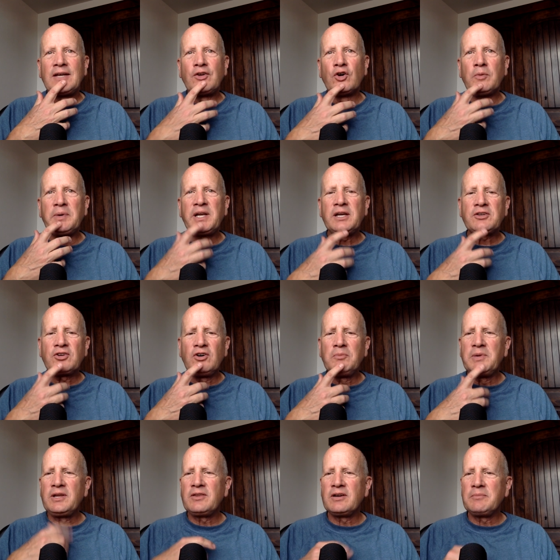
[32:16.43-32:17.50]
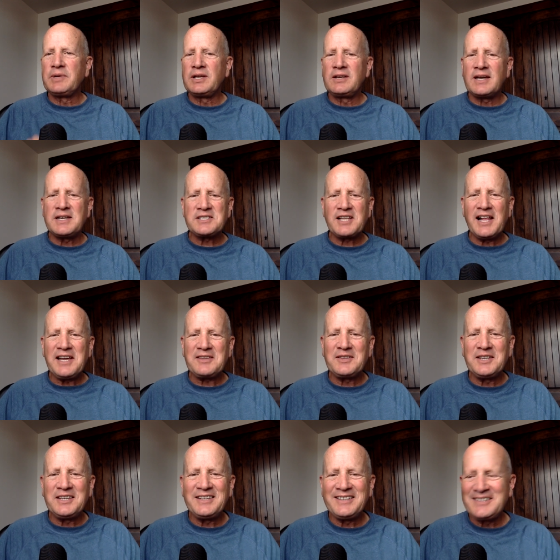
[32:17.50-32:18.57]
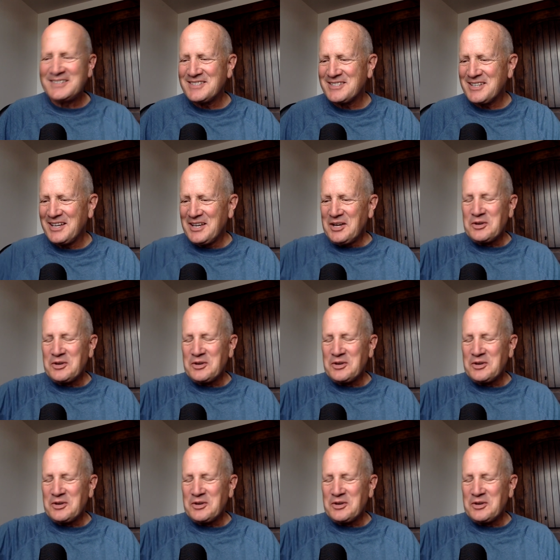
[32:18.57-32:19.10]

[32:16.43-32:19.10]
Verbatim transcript: Nobody told me there'd be days like these.